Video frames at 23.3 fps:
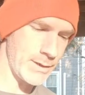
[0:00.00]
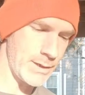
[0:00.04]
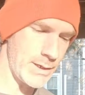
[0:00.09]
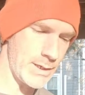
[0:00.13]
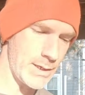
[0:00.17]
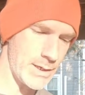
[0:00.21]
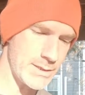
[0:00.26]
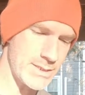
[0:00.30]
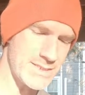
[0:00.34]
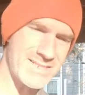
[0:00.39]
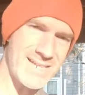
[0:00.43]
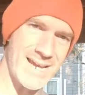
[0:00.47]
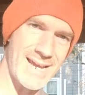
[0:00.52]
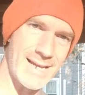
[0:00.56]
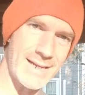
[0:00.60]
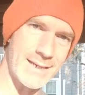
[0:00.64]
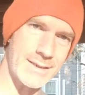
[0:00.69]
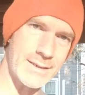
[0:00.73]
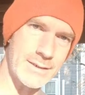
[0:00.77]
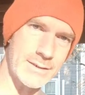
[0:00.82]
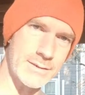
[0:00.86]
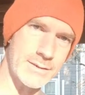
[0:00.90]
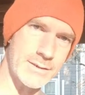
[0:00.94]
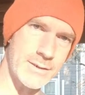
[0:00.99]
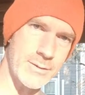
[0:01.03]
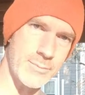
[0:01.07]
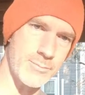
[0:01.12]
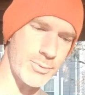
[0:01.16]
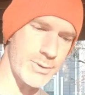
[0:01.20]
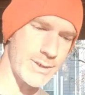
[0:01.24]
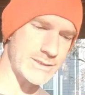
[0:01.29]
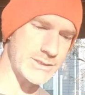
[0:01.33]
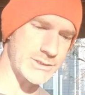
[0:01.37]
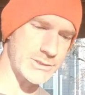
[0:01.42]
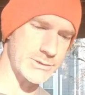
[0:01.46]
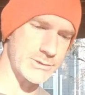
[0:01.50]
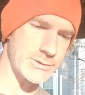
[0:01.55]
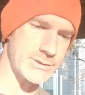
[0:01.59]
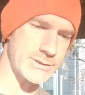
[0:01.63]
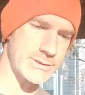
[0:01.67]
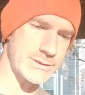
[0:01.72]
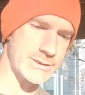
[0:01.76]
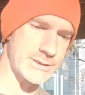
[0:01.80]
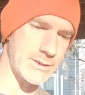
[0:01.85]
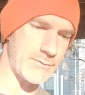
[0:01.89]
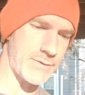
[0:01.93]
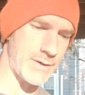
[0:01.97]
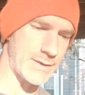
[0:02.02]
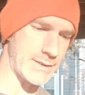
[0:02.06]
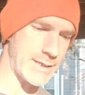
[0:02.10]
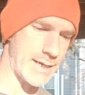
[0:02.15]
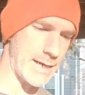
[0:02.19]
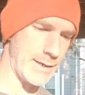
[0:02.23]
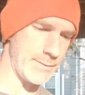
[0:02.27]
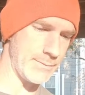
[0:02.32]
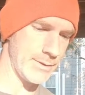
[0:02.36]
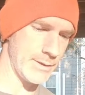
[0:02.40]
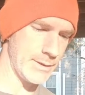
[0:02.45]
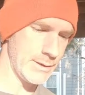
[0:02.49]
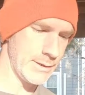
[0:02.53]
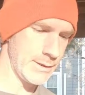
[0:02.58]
the tank and compressors and stuff like that.